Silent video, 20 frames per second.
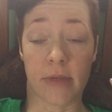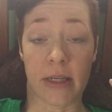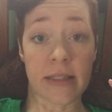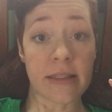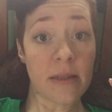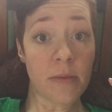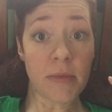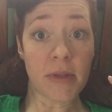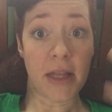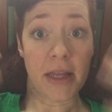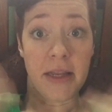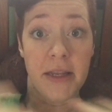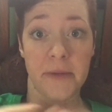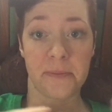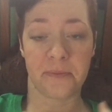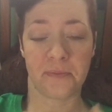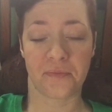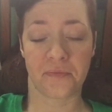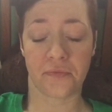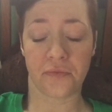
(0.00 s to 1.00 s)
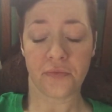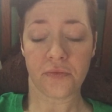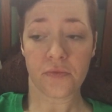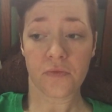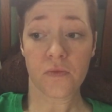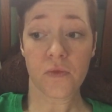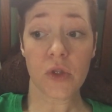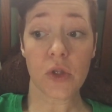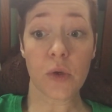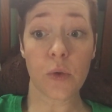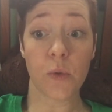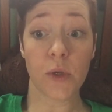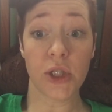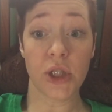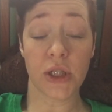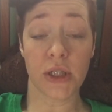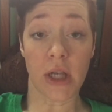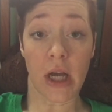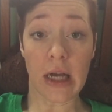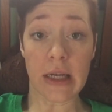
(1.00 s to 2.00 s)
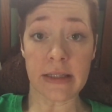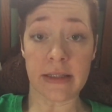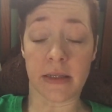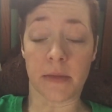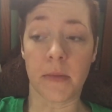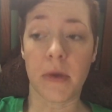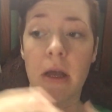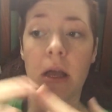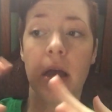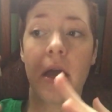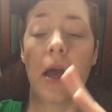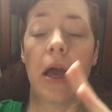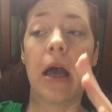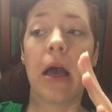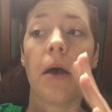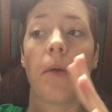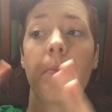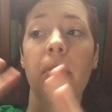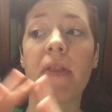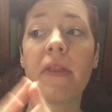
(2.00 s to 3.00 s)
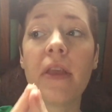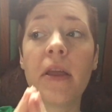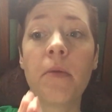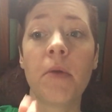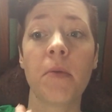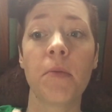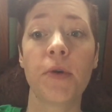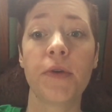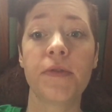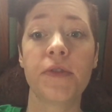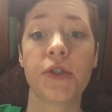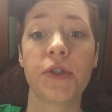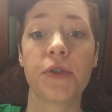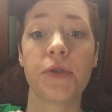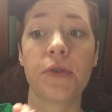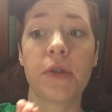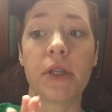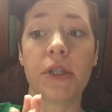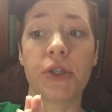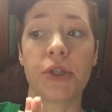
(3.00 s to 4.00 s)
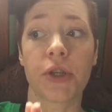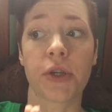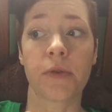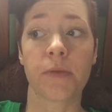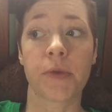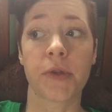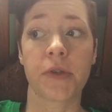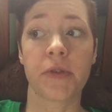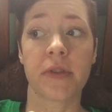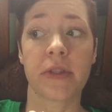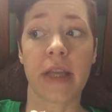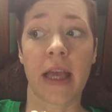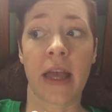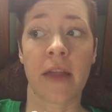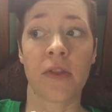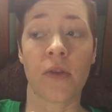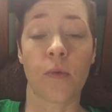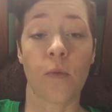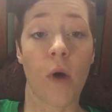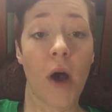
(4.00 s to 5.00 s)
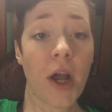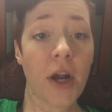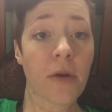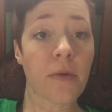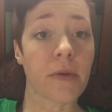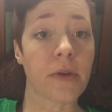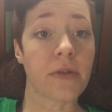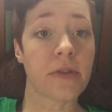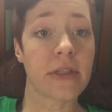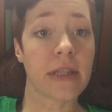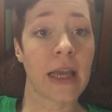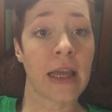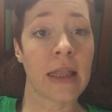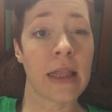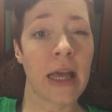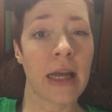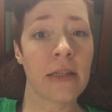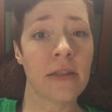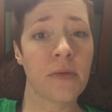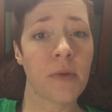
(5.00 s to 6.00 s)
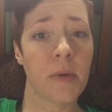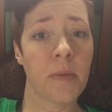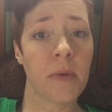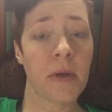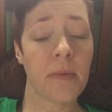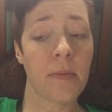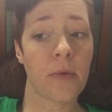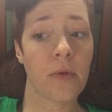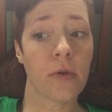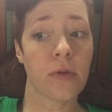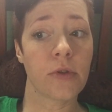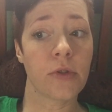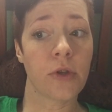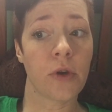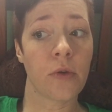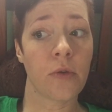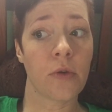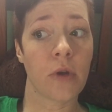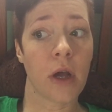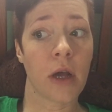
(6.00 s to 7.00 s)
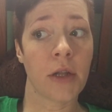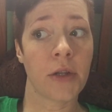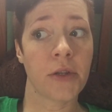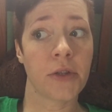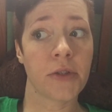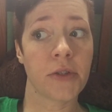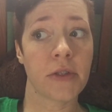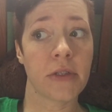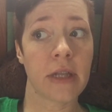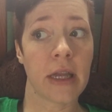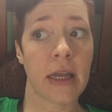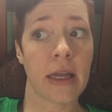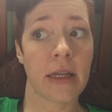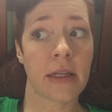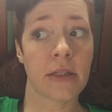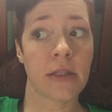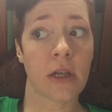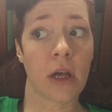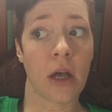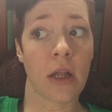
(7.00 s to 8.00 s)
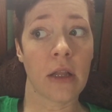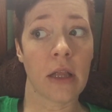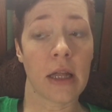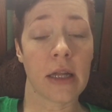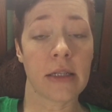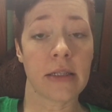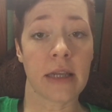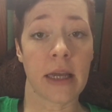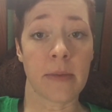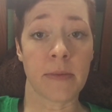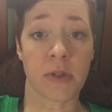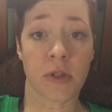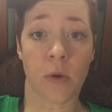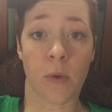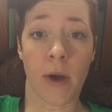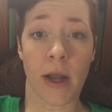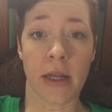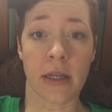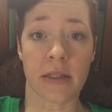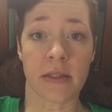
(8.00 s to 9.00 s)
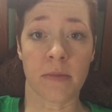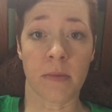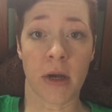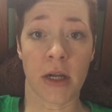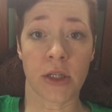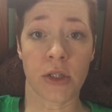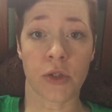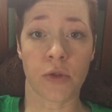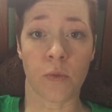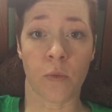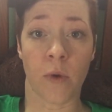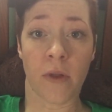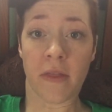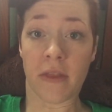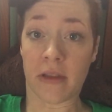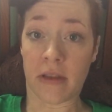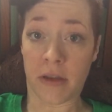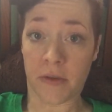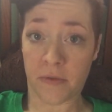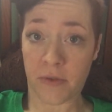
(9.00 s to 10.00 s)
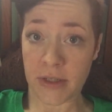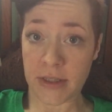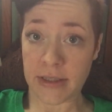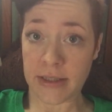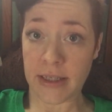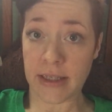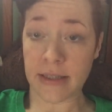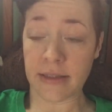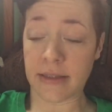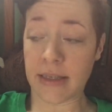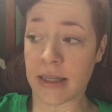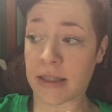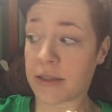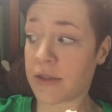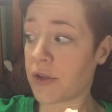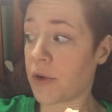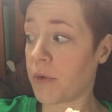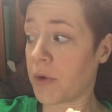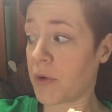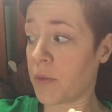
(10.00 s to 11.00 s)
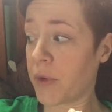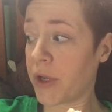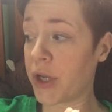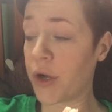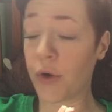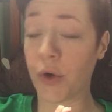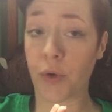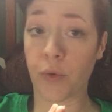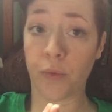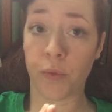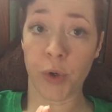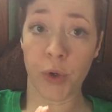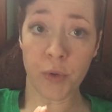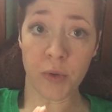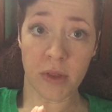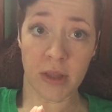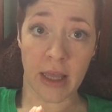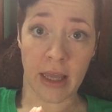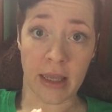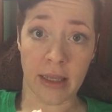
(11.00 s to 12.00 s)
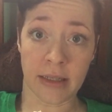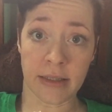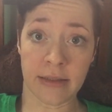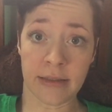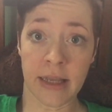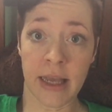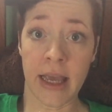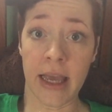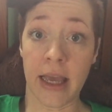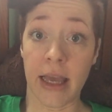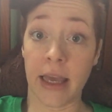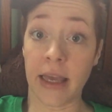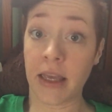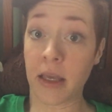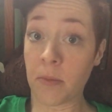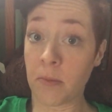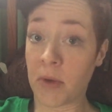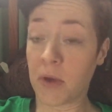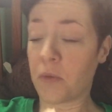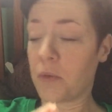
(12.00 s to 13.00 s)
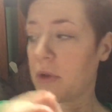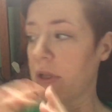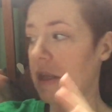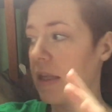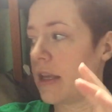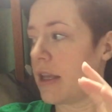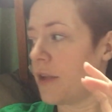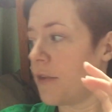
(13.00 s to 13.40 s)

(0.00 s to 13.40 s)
assimilate it, which is awesome. But then we move to the dirt roots and the water roots, and that's where people don't understand a lot of times quite as much what the difference is, and so when we go to root things, it can be really